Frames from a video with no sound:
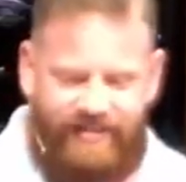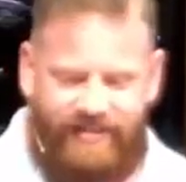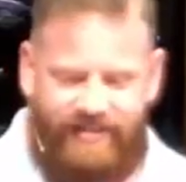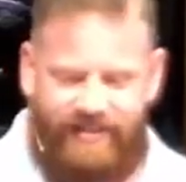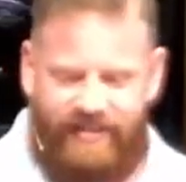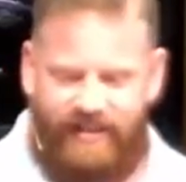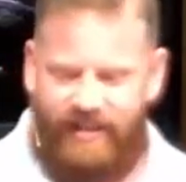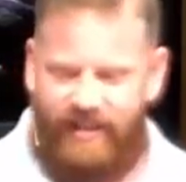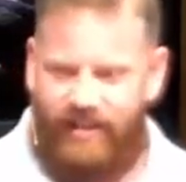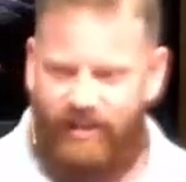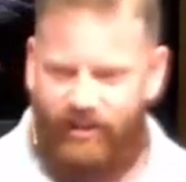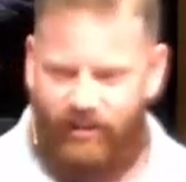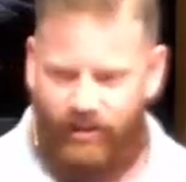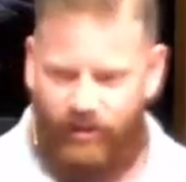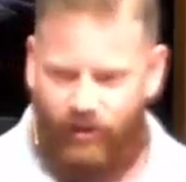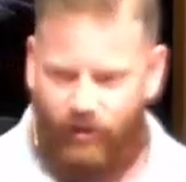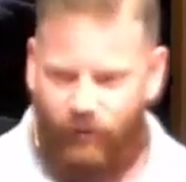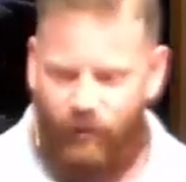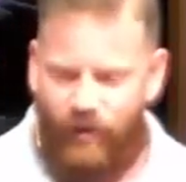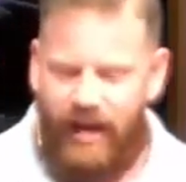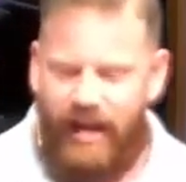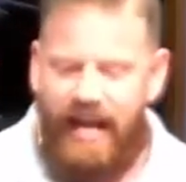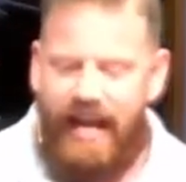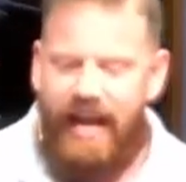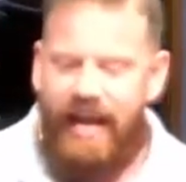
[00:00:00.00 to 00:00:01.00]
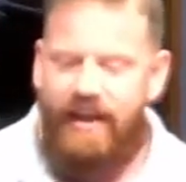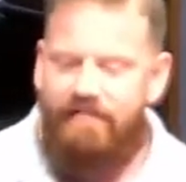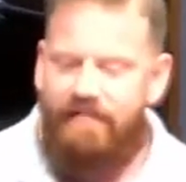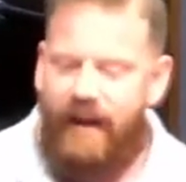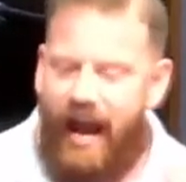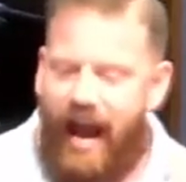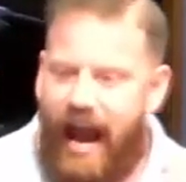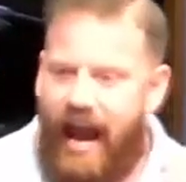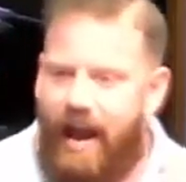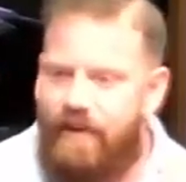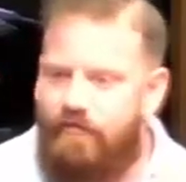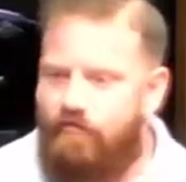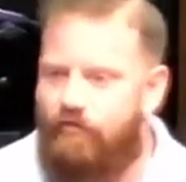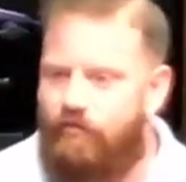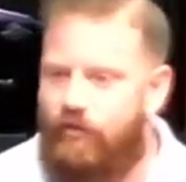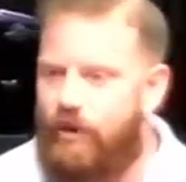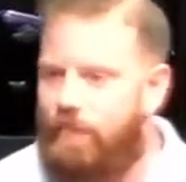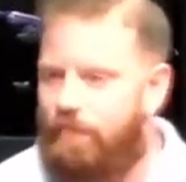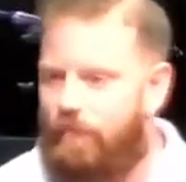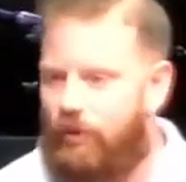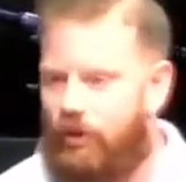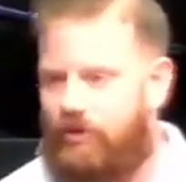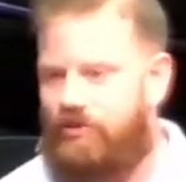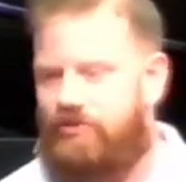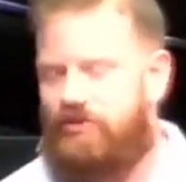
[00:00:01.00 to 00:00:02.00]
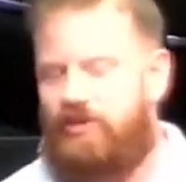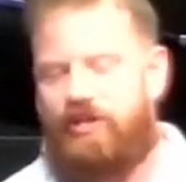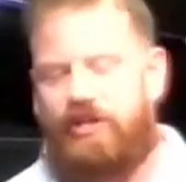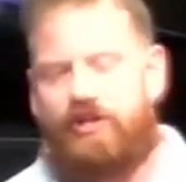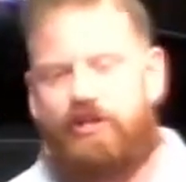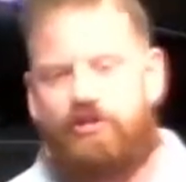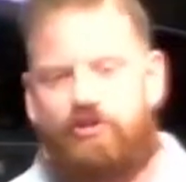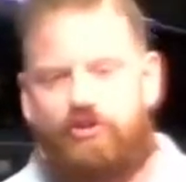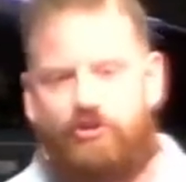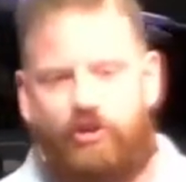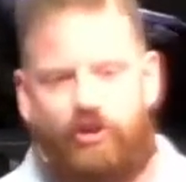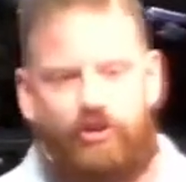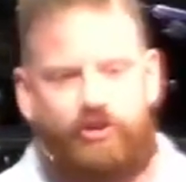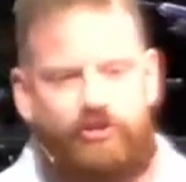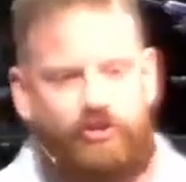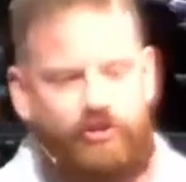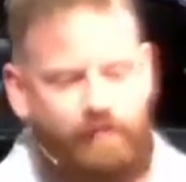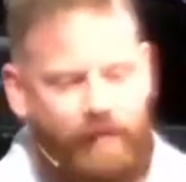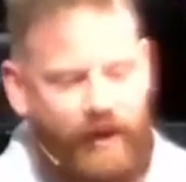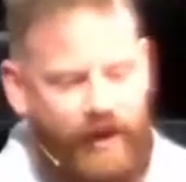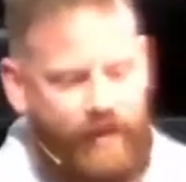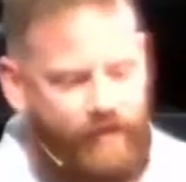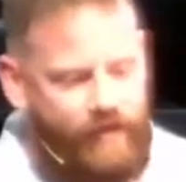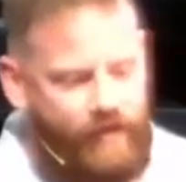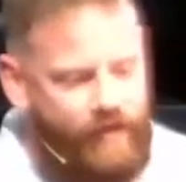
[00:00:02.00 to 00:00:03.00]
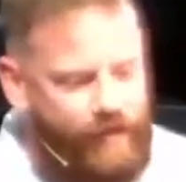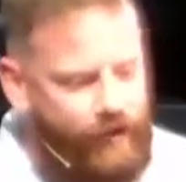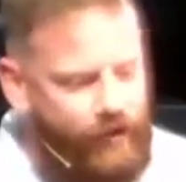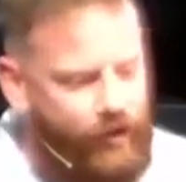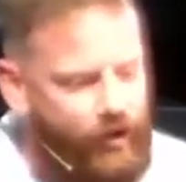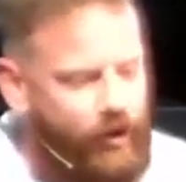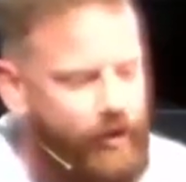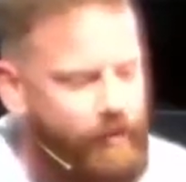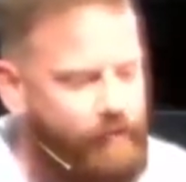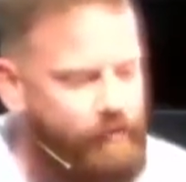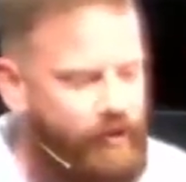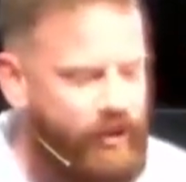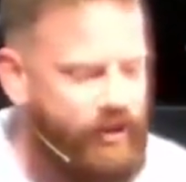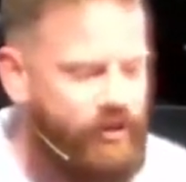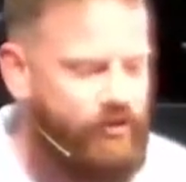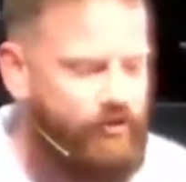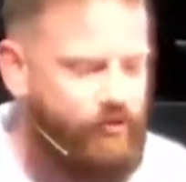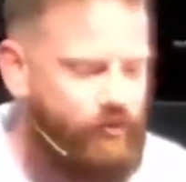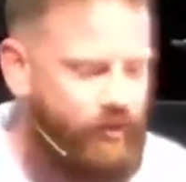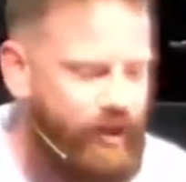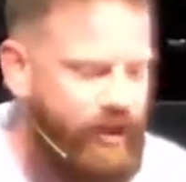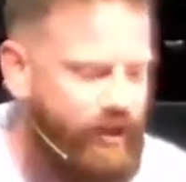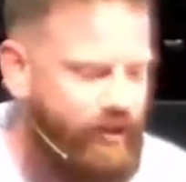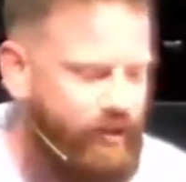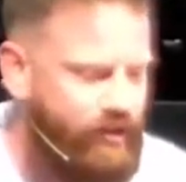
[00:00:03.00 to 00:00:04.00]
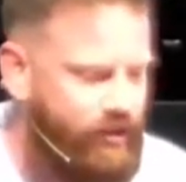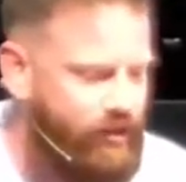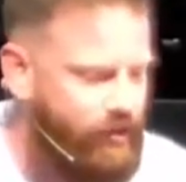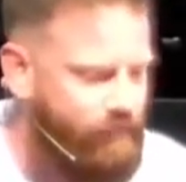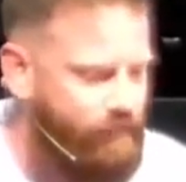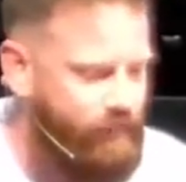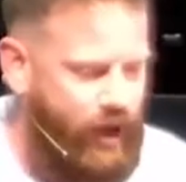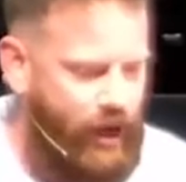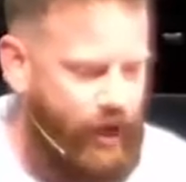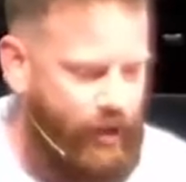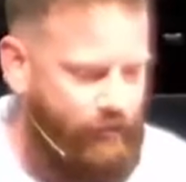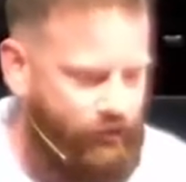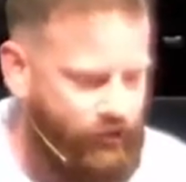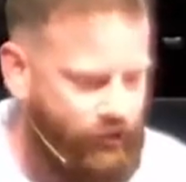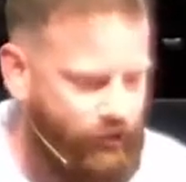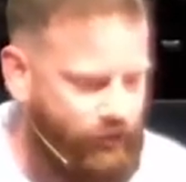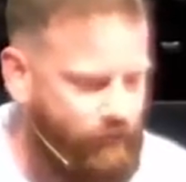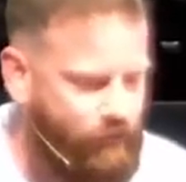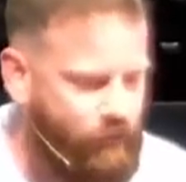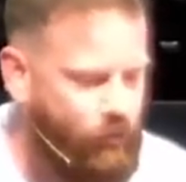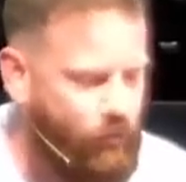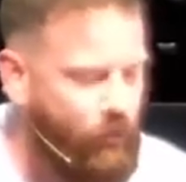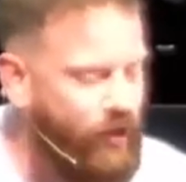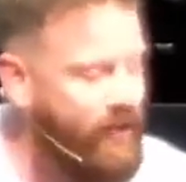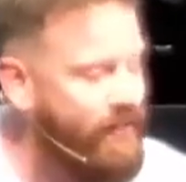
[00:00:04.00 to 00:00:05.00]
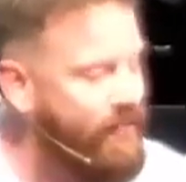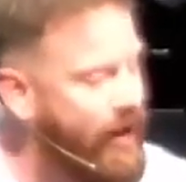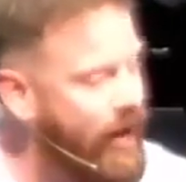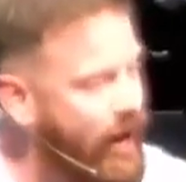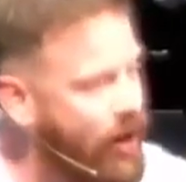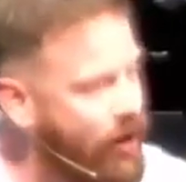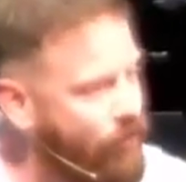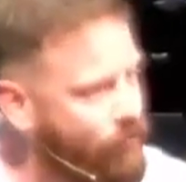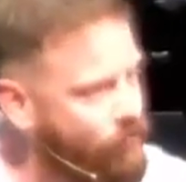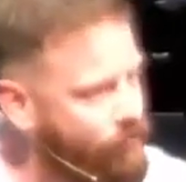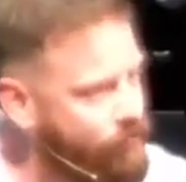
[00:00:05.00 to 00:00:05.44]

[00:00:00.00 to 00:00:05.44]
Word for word: scenario, if every person in church spent 30 minutes reading their Bible without